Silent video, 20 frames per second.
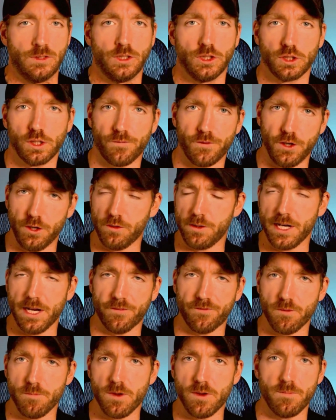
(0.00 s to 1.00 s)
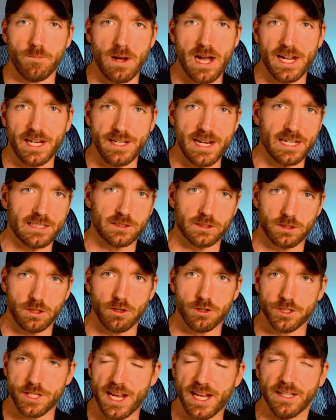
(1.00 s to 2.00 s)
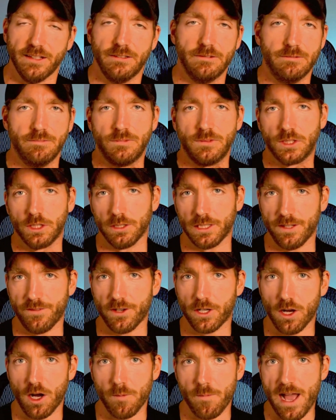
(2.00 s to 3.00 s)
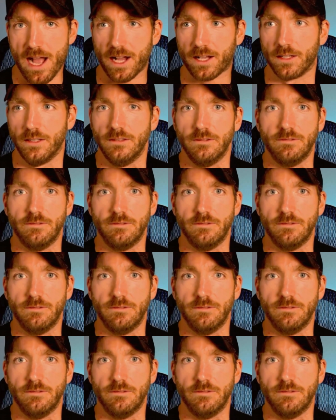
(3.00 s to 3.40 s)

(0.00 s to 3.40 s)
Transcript: So if you don't hear from him by next Thursday, he'll give a call back.